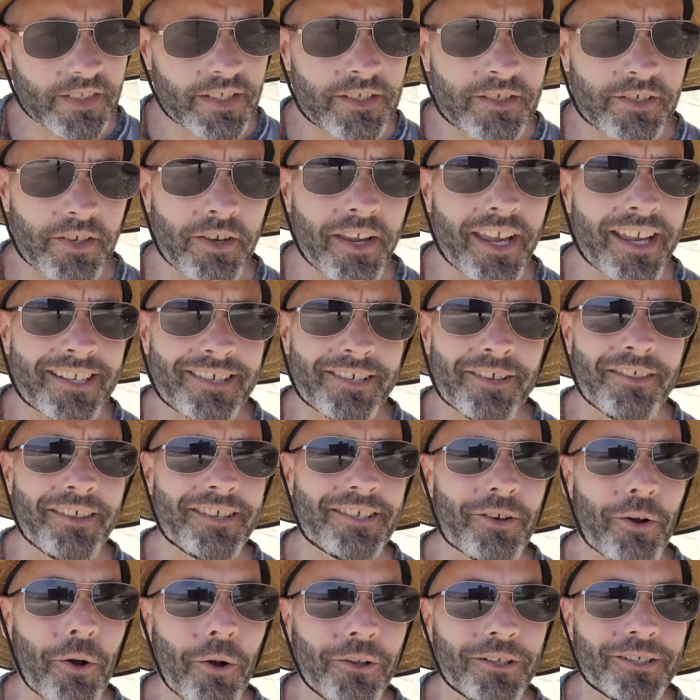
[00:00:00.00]
So yeah, so
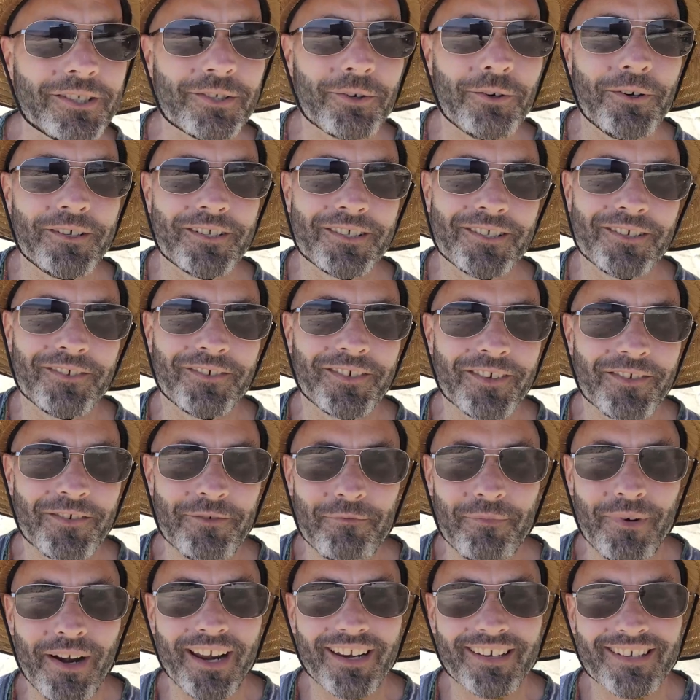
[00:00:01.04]
there's all sorts of
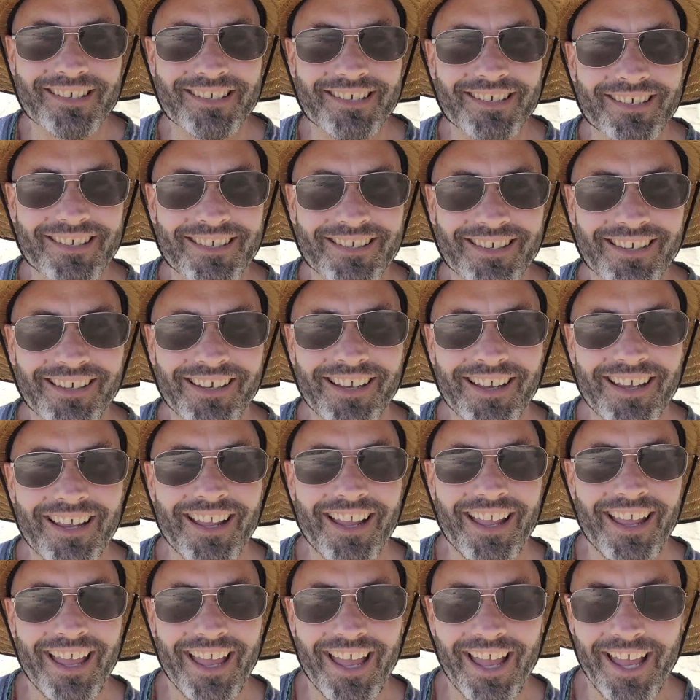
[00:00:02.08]
different practices,
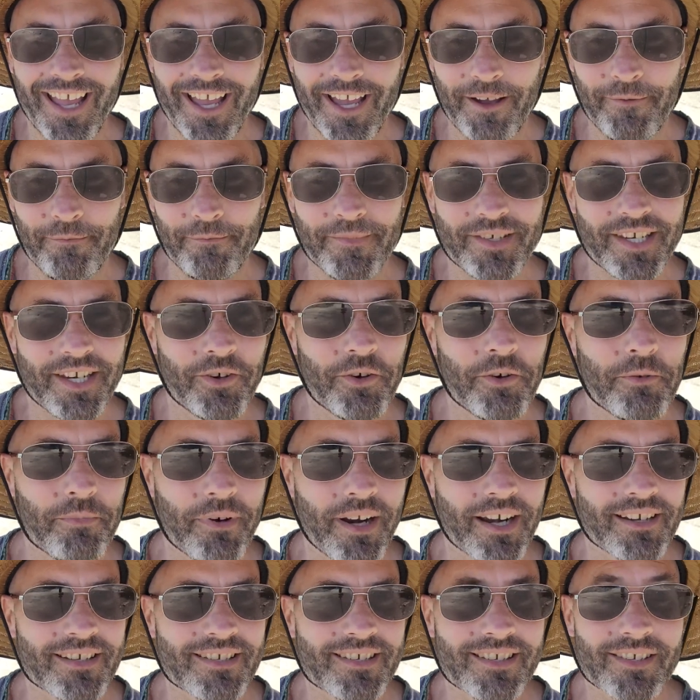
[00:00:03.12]
Qigong
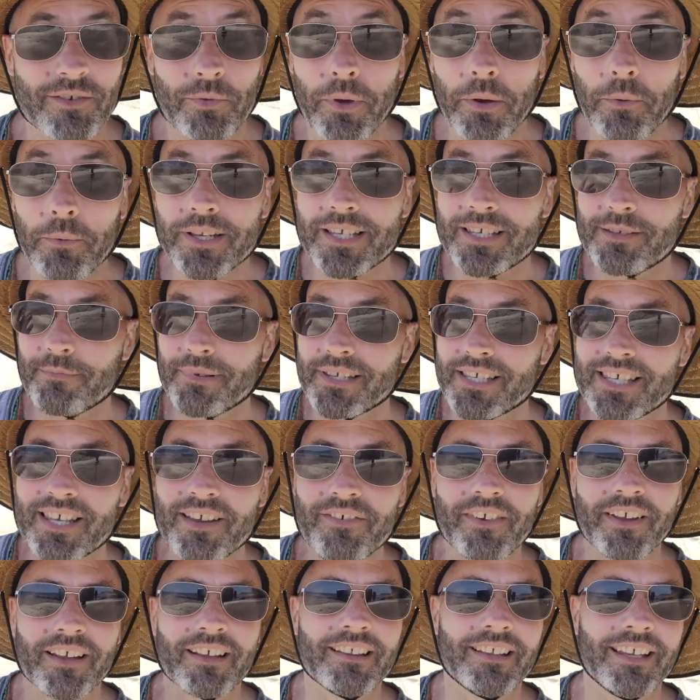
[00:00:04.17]
practices, where we
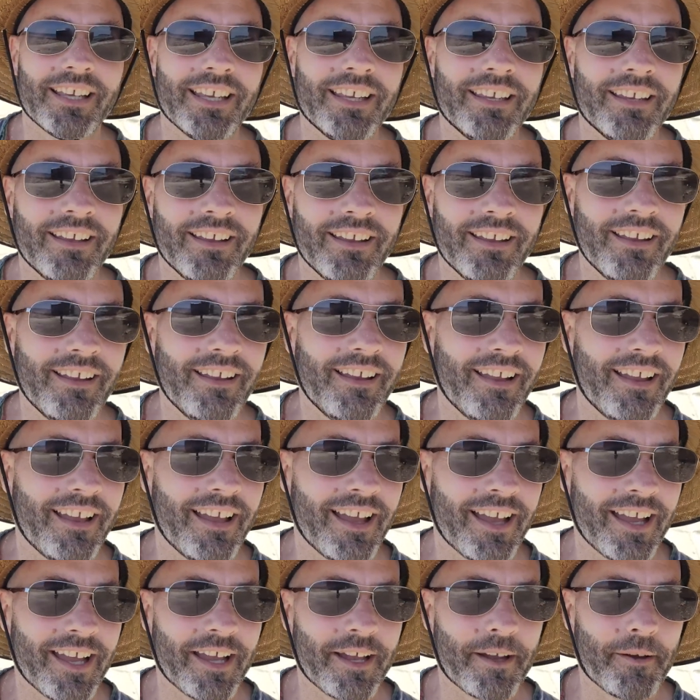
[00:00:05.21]
specifically
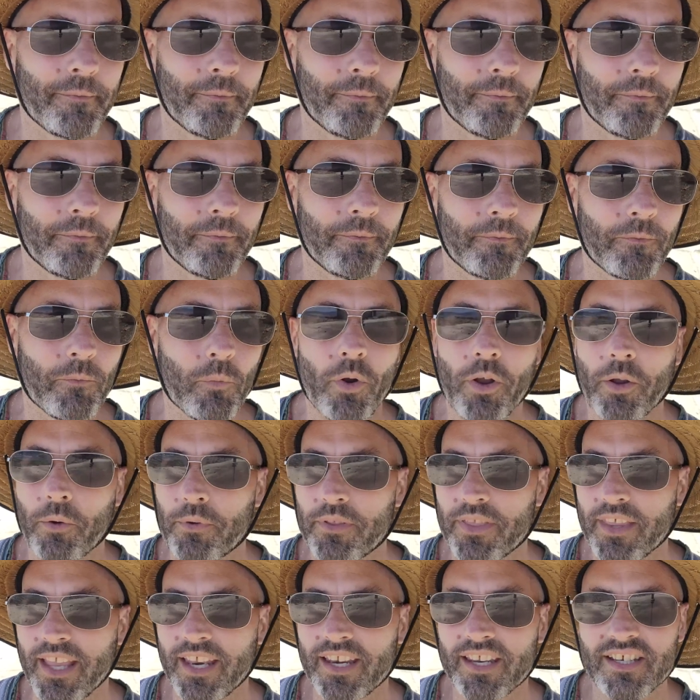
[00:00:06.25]
work
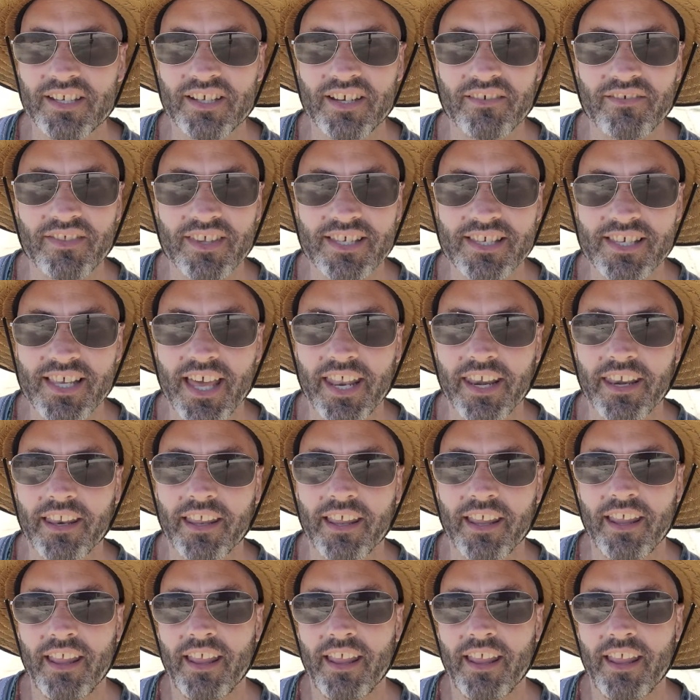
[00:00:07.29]
with the energy of the sun.